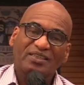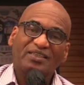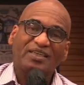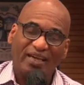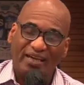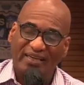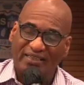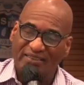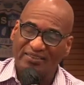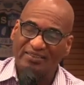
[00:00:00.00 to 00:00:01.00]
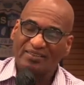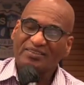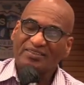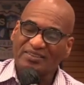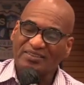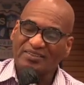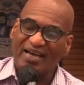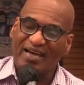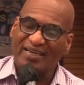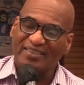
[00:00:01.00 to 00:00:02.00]
Cain,
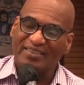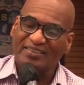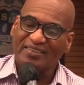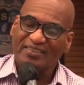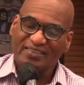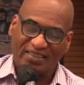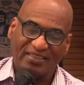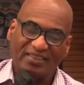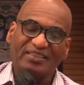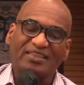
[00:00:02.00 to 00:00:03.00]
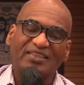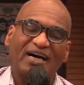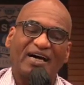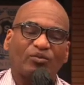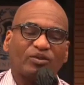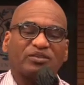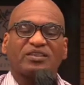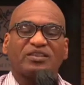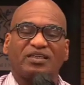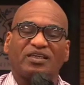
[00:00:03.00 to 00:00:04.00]
decided that he did not want to
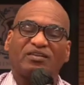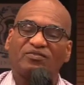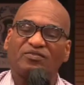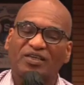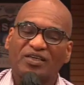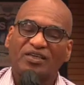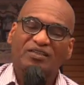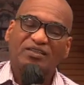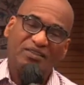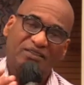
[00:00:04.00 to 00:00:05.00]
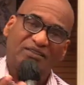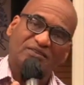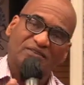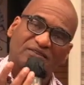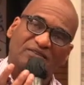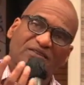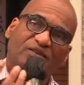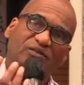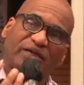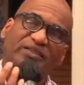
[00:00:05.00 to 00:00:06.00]
give the
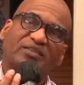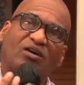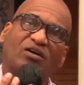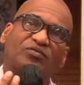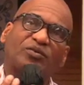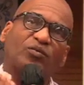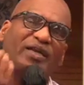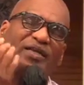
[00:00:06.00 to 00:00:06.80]
correct offering. Why